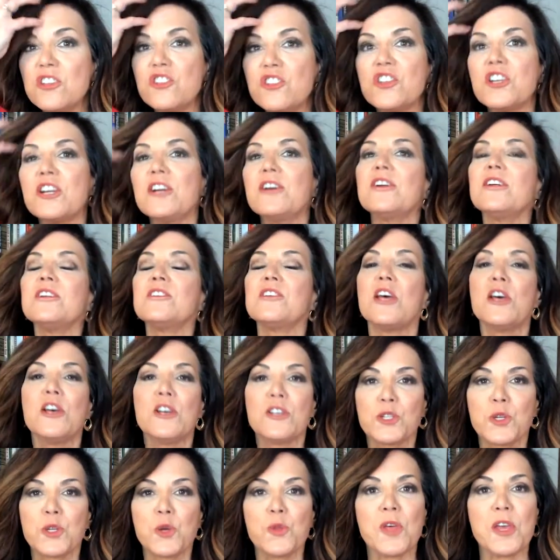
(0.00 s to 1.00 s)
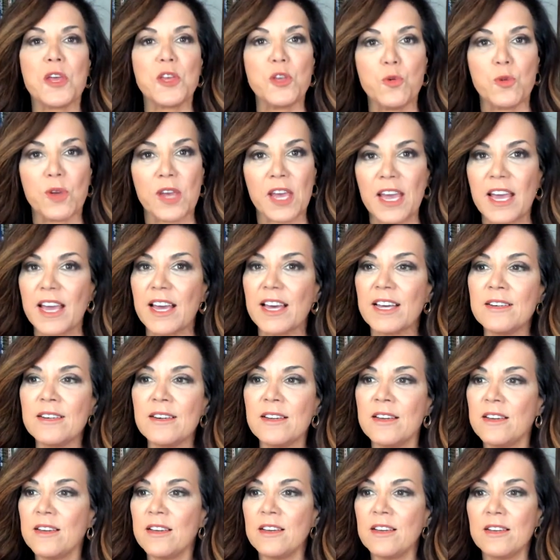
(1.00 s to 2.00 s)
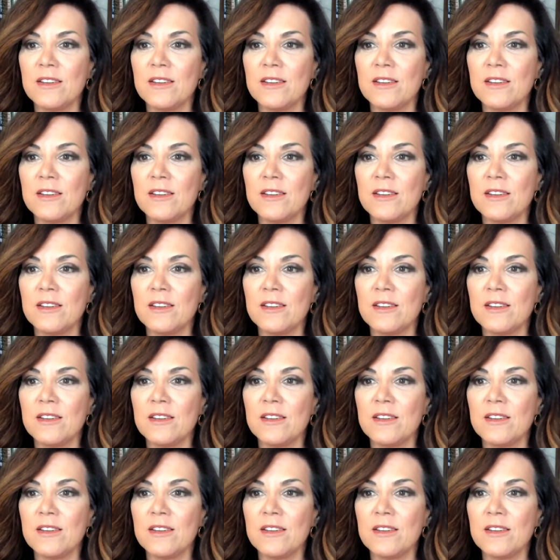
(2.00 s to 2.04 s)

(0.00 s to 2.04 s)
charities, so that you can